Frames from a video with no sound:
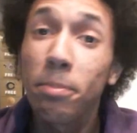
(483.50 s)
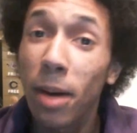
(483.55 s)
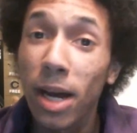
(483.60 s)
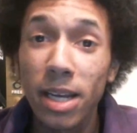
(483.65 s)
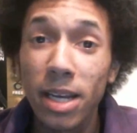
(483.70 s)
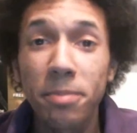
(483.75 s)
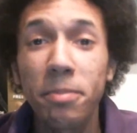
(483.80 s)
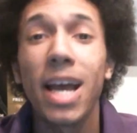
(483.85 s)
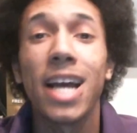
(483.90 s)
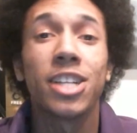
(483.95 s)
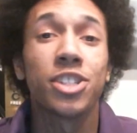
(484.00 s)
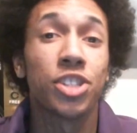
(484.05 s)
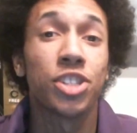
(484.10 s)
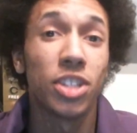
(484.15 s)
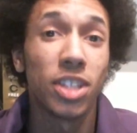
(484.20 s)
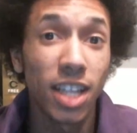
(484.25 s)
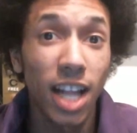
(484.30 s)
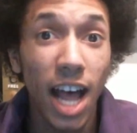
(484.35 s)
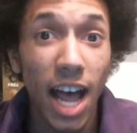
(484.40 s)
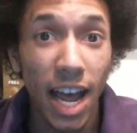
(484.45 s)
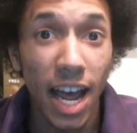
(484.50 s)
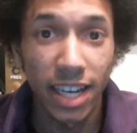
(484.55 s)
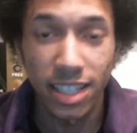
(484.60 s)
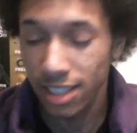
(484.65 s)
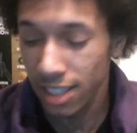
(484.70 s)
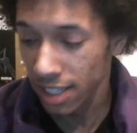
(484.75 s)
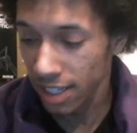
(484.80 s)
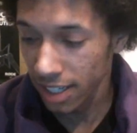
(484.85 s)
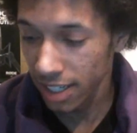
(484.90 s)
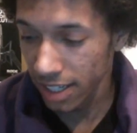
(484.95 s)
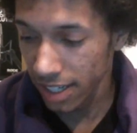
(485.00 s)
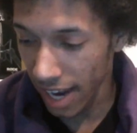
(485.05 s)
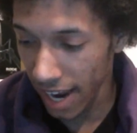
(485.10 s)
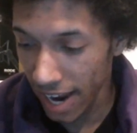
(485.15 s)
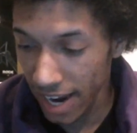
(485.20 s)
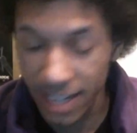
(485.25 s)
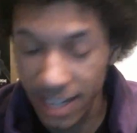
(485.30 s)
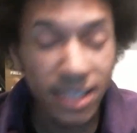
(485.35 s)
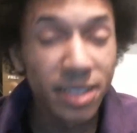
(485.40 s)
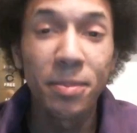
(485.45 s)
mash a lot,
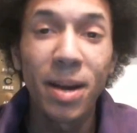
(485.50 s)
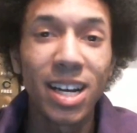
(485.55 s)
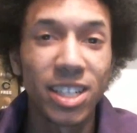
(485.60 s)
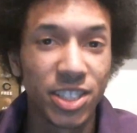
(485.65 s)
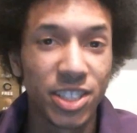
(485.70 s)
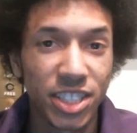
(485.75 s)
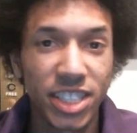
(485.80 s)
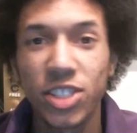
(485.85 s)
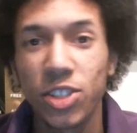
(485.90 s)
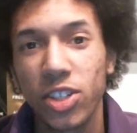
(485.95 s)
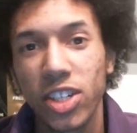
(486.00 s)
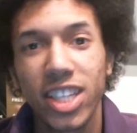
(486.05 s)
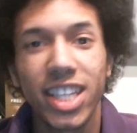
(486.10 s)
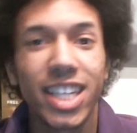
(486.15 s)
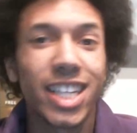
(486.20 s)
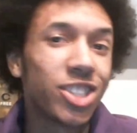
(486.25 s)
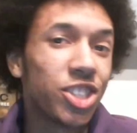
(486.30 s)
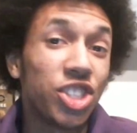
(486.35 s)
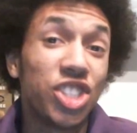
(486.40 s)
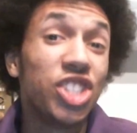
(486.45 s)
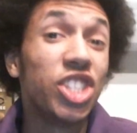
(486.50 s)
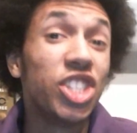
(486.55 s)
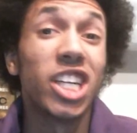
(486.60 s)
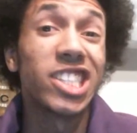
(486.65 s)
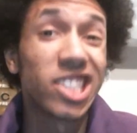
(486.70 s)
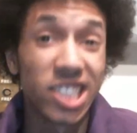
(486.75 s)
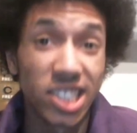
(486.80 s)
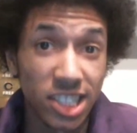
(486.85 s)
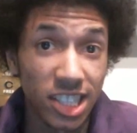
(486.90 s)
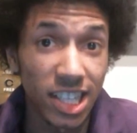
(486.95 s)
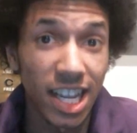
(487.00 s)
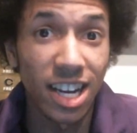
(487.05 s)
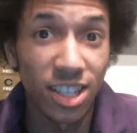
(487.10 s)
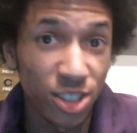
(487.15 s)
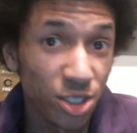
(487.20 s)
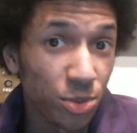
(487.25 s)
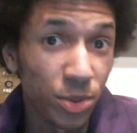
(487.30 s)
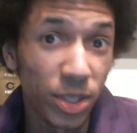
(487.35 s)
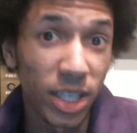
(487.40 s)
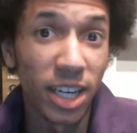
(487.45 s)
and the mouse still clicks just as loud
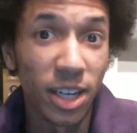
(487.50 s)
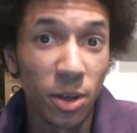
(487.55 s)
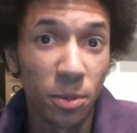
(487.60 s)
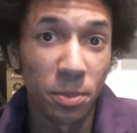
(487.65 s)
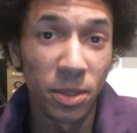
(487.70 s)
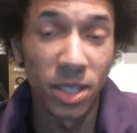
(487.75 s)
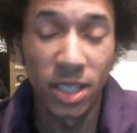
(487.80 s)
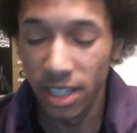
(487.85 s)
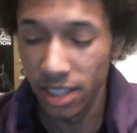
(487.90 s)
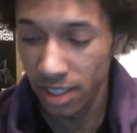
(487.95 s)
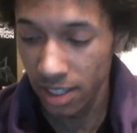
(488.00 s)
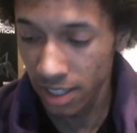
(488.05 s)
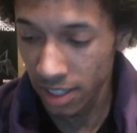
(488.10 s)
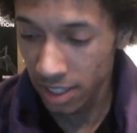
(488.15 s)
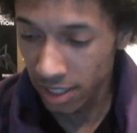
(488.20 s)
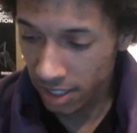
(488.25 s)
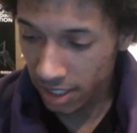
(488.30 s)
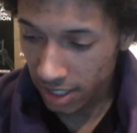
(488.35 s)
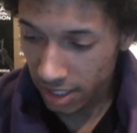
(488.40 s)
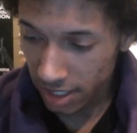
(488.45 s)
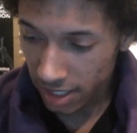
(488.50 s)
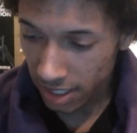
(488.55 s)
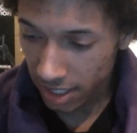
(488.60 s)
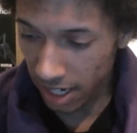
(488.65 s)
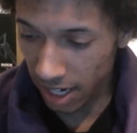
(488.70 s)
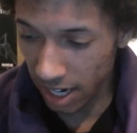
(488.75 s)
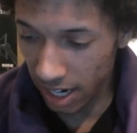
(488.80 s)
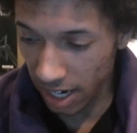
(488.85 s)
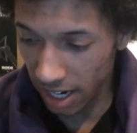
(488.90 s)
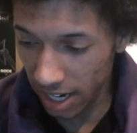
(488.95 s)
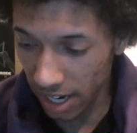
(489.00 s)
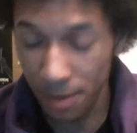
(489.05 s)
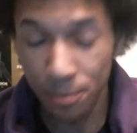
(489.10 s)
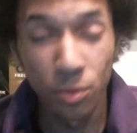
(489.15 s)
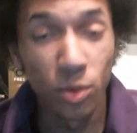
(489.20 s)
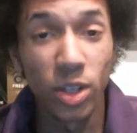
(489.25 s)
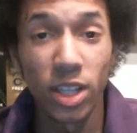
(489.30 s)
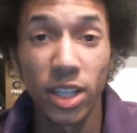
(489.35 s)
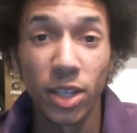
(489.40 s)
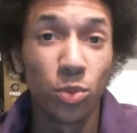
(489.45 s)
as when I opened it.
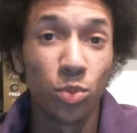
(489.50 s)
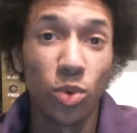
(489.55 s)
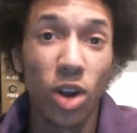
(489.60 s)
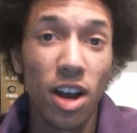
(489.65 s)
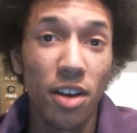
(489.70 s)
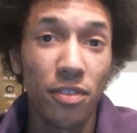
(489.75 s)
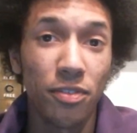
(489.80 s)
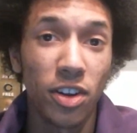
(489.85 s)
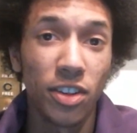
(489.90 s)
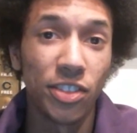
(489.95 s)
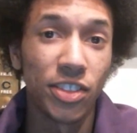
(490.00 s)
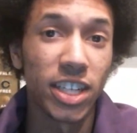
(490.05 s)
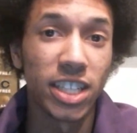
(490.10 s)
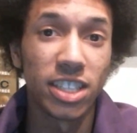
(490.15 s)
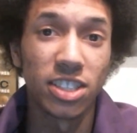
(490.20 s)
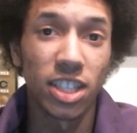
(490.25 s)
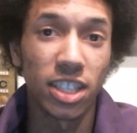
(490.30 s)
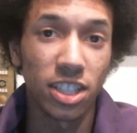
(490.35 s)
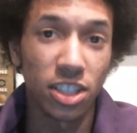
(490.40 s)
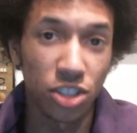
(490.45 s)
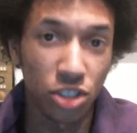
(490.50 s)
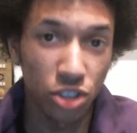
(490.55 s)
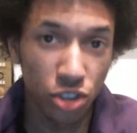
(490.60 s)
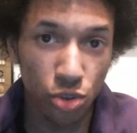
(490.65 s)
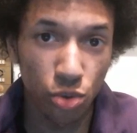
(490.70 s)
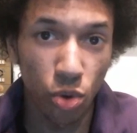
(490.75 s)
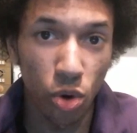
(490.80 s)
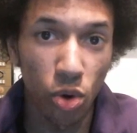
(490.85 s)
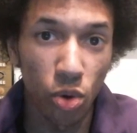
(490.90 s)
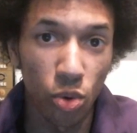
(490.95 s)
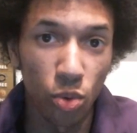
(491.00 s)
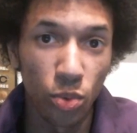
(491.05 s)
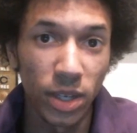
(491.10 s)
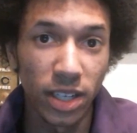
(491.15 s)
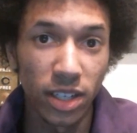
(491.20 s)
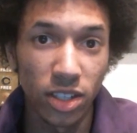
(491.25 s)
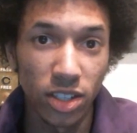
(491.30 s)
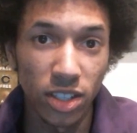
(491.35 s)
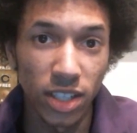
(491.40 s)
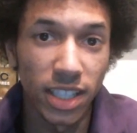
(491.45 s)
I'm really rough on things like the scroll
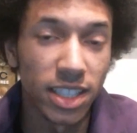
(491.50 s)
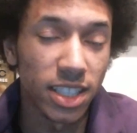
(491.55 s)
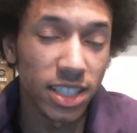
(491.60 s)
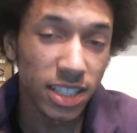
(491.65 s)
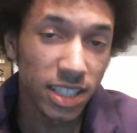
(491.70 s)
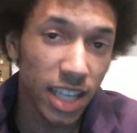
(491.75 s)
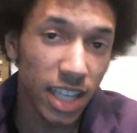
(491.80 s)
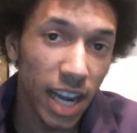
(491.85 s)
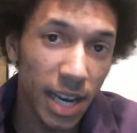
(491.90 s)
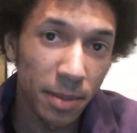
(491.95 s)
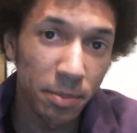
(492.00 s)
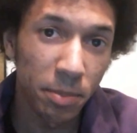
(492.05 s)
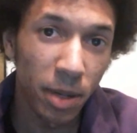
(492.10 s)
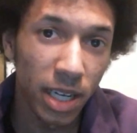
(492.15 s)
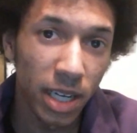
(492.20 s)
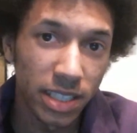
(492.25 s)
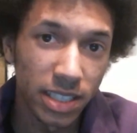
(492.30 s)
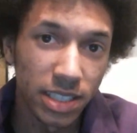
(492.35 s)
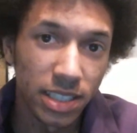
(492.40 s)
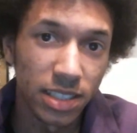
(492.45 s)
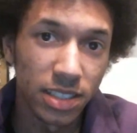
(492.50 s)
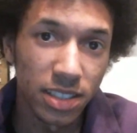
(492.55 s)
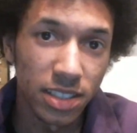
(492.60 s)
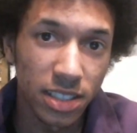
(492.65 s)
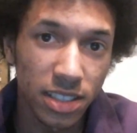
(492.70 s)
wheel and the side buttons,